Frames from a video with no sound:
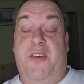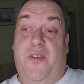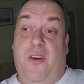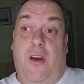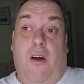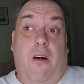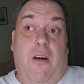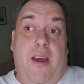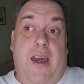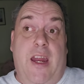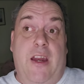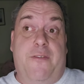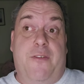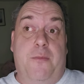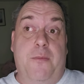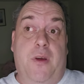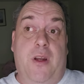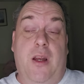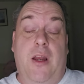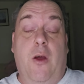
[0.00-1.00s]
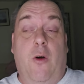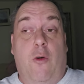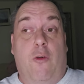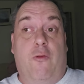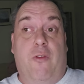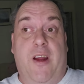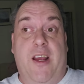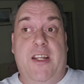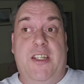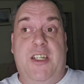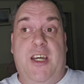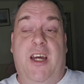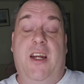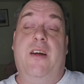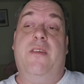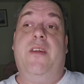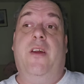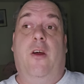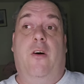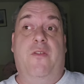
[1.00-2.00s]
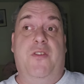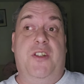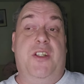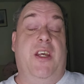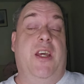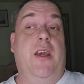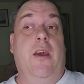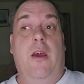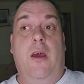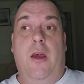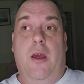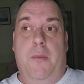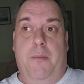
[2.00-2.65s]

If I can't get it from a little retailer, then obviously